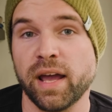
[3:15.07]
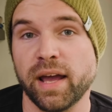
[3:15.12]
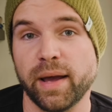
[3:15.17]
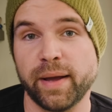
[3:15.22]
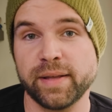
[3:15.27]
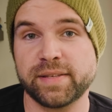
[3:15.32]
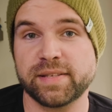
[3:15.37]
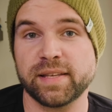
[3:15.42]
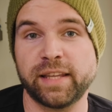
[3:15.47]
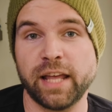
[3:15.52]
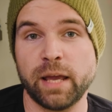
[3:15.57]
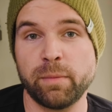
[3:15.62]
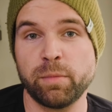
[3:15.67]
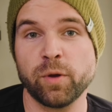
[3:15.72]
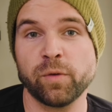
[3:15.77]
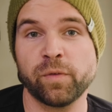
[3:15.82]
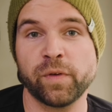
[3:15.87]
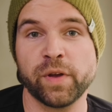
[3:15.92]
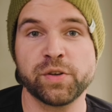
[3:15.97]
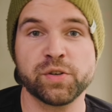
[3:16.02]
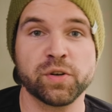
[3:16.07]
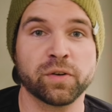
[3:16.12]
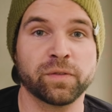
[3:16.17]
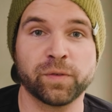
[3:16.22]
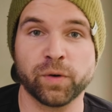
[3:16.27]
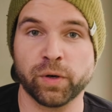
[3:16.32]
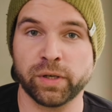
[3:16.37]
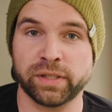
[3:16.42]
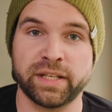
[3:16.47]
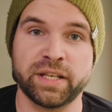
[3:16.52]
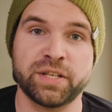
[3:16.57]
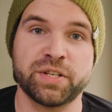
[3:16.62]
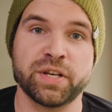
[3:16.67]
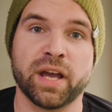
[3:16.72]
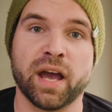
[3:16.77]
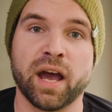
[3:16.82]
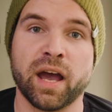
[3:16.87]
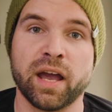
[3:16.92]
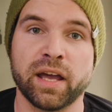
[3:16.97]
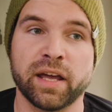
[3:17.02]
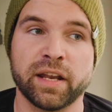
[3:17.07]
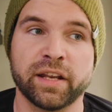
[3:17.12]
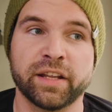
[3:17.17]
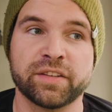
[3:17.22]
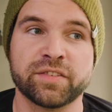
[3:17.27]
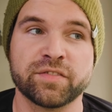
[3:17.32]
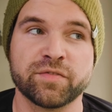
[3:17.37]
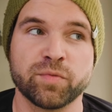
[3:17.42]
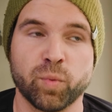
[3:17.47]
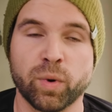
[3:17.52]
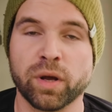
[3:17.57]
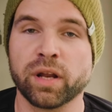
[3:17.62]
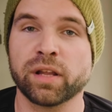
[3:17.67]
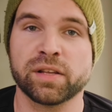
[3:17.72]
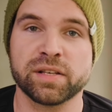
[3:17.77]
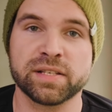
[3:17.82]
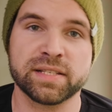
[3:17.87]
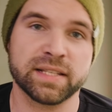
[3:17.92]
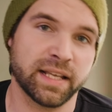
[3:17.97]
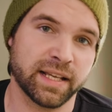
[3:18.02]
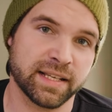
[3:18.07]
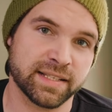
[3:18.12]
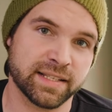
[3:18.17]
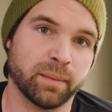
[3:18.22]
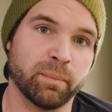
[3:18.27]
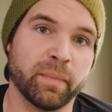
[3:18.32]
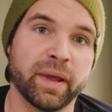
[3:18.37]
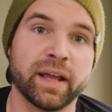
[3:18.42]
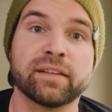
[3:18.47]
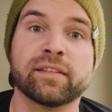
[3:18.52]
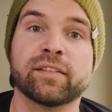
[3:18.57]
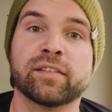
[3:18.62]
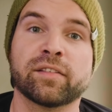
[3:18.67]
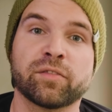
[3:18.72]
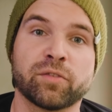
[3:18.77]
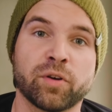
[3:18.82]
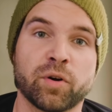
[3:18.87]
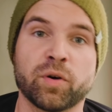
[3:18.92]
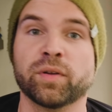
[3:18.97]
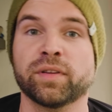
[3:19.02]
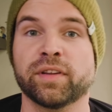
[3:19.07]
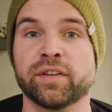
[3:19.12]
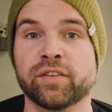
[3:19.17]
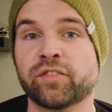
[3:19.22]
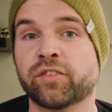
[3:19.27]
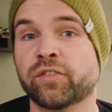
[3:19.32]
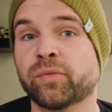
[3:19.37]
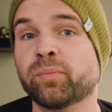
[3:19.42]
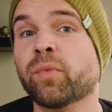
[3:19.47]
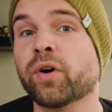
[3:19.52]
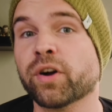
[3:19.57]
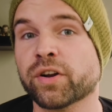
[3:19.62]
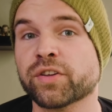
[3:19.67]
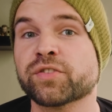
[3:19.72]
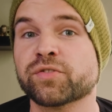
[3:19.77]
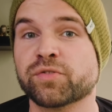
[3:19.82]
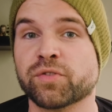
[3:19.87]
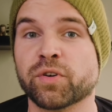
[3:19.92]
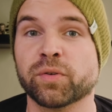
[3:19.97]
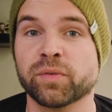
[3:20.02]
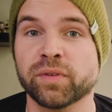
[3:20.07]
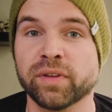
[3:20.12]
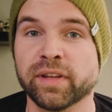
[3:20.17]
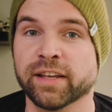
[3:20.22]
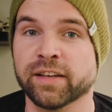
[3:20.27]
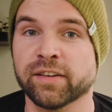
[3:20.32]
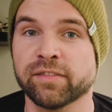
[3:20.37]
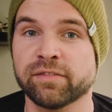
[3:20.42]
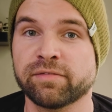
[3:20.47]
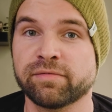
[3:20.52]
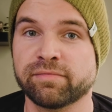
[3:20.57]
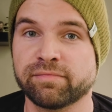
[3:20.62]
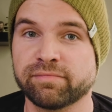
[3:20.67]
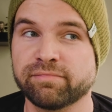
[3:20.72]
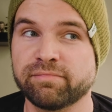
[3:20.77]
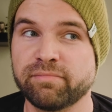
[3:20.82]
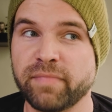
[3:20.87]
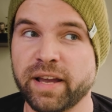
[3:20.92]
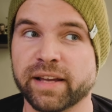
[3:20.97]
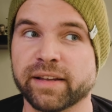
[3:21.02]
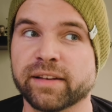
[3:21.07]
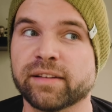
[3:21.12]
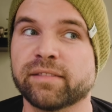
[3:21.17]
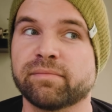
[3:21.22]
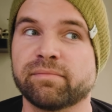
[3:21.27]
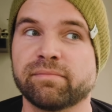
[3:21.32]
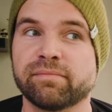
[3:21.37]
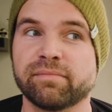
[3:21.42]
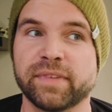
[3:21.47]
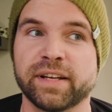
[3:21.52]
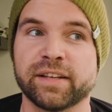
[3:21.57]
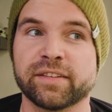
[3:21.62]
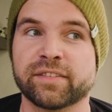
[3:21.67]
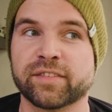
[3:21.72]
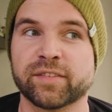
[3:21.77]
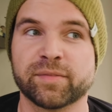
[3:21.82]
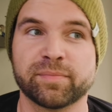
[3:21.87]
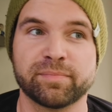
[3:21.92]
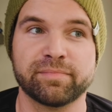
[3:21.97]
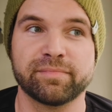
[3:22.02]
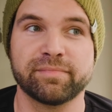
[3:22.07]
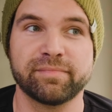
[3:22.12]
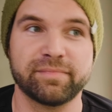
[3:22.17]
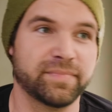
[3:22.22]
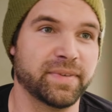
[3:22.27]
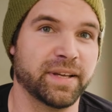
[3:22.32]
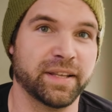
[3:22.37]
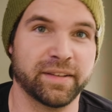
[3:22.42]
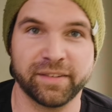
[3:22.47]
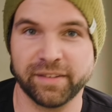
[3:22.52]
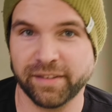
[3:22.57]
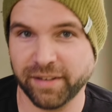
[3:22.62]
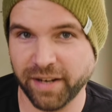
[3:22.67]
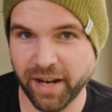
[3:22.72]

It's a debut feature for D J I, and it's one of those things that makes this drone the smartest drone they've made. It's in the